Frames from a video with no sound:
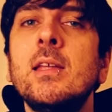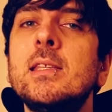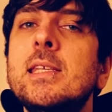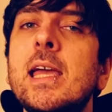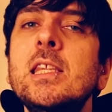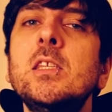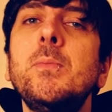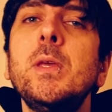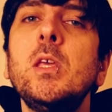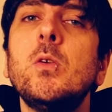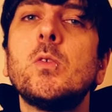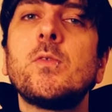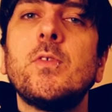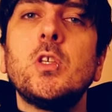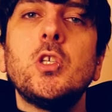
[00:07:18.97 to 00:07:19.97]
tend to be
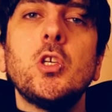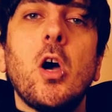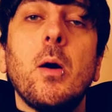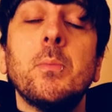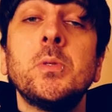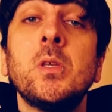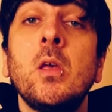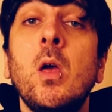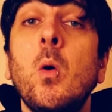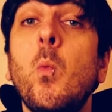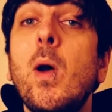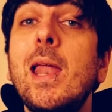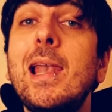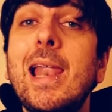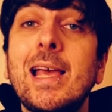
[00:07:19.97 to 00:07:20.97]
used for jobs
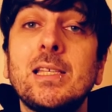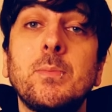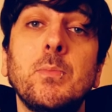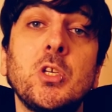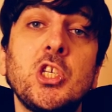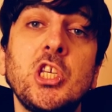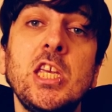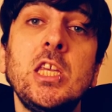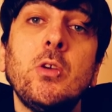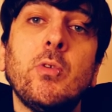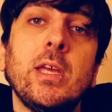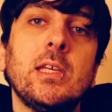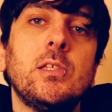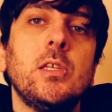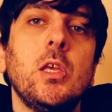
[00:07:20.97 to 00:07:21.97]
where less
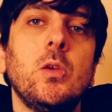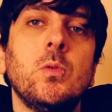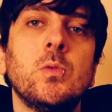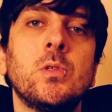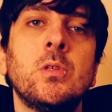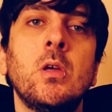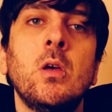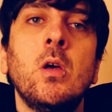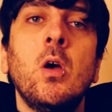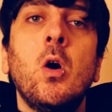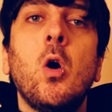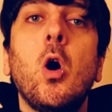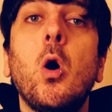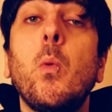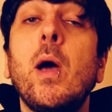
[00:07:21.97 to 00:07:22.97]
machinery is used,
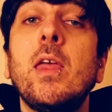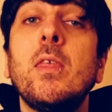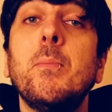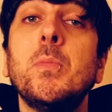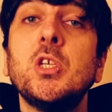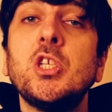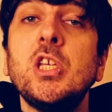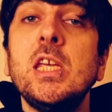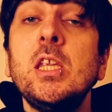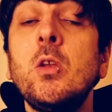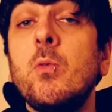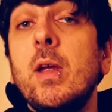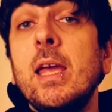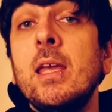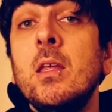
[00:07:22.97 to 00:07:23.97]
or where the
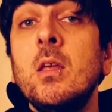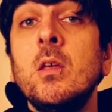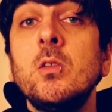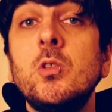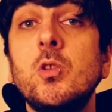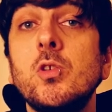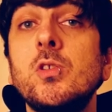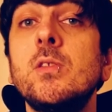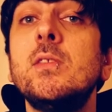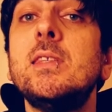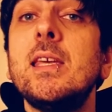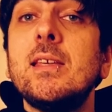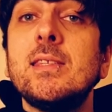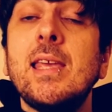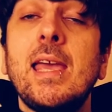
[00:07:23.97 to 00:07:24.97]
machinery doesn't
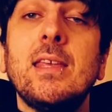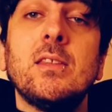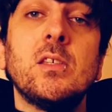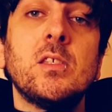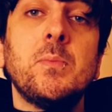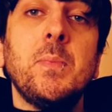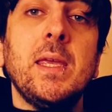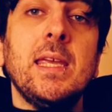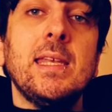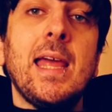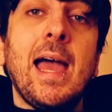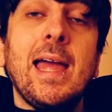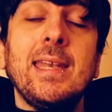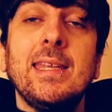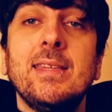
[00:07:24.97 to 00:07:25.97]
dictate the speed
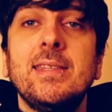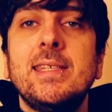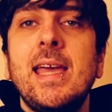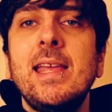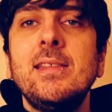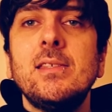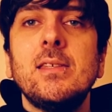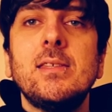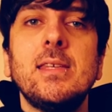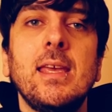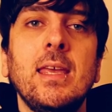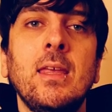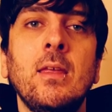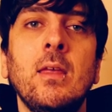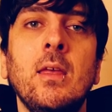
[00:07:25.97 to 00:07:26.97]
and
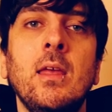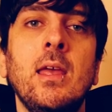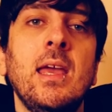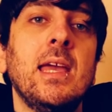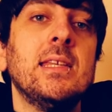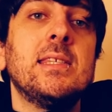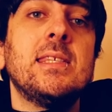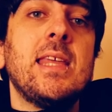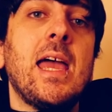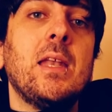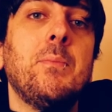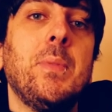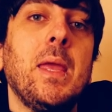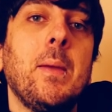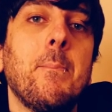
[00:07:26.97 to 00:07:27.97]
intensity,
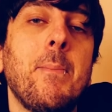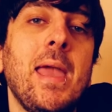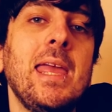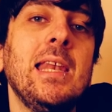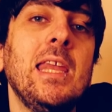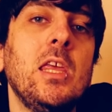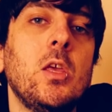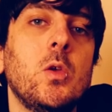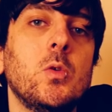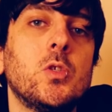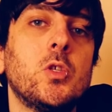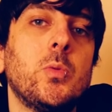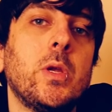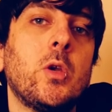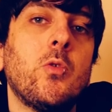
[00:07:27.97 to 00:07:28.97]
instead being mainly used
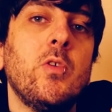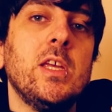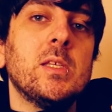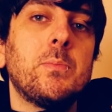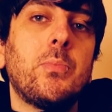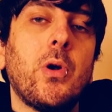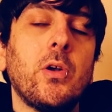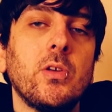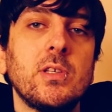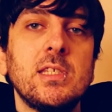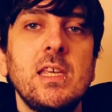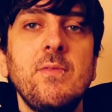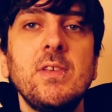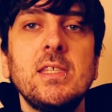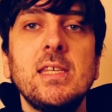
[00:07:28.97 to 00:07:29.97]
to increase
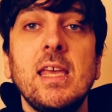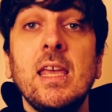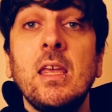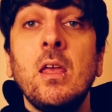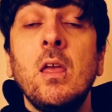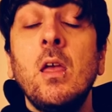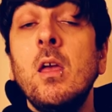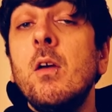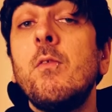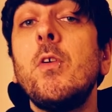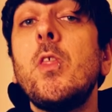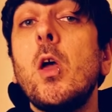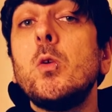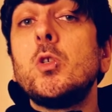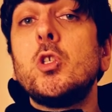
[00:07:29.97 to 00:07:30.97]
productivity for
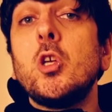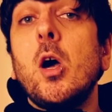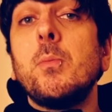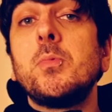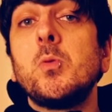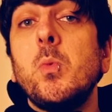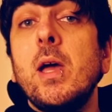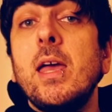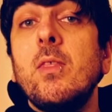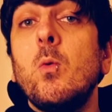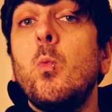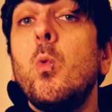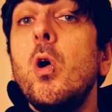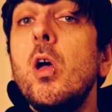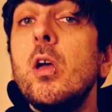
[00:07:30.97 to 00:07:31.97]
those jobs where the
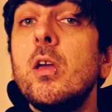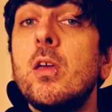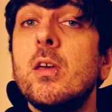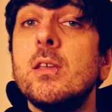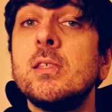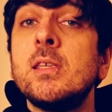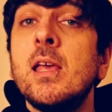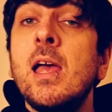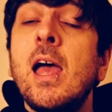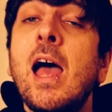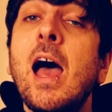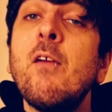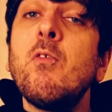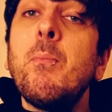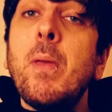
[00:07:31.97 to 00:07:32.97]
workers
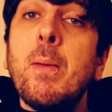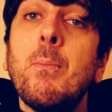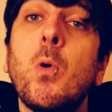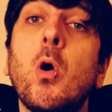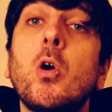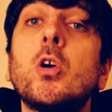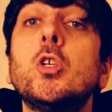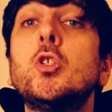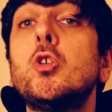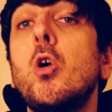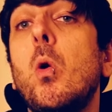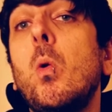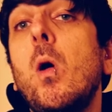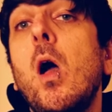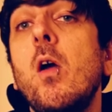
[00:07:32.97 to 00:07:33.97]
have a bit more
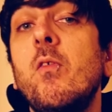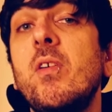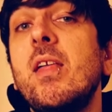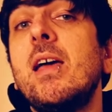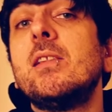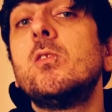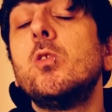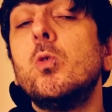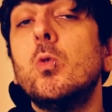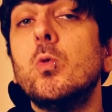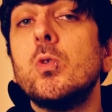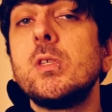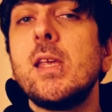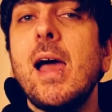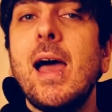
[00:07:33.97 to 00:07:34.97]
control over their
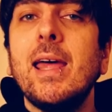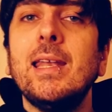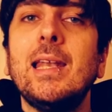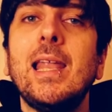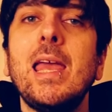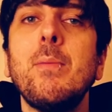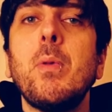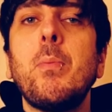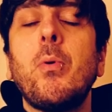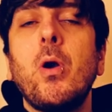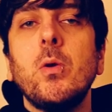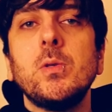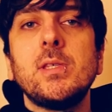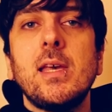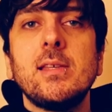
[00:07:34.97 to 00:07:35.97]
tools and labour
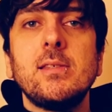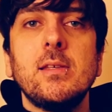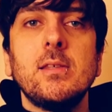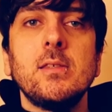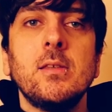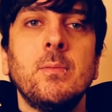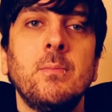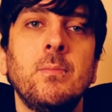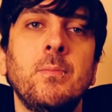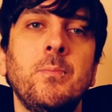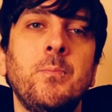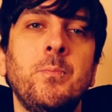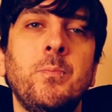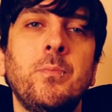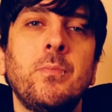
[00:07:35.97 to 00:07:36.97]
processes.
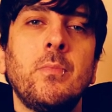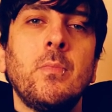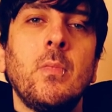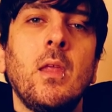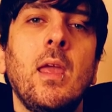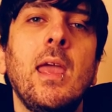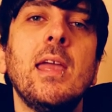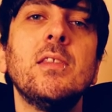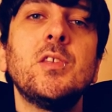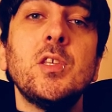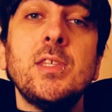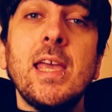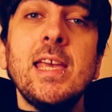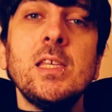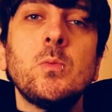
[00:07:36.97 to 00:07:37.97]
In
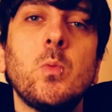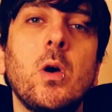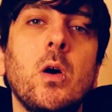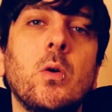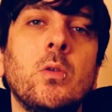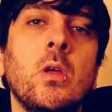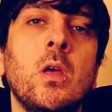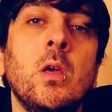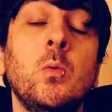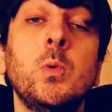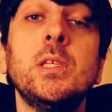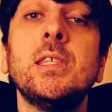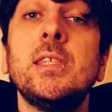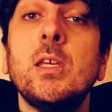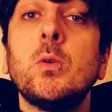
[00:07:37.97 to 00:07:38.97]
today's world, we
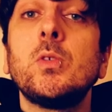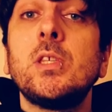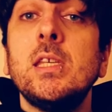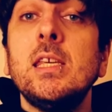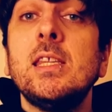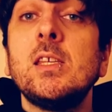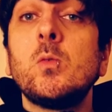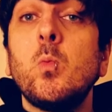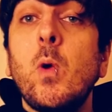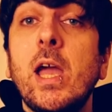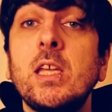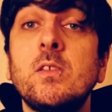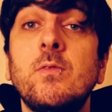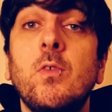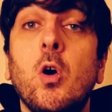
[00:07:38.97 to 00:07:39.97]
still see this
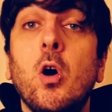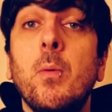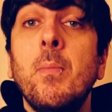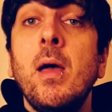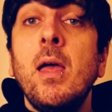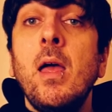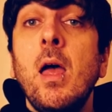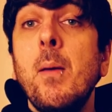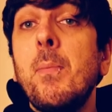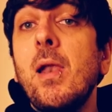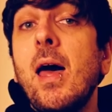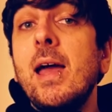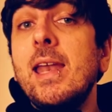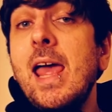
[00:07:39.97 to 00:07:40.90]
wage form applied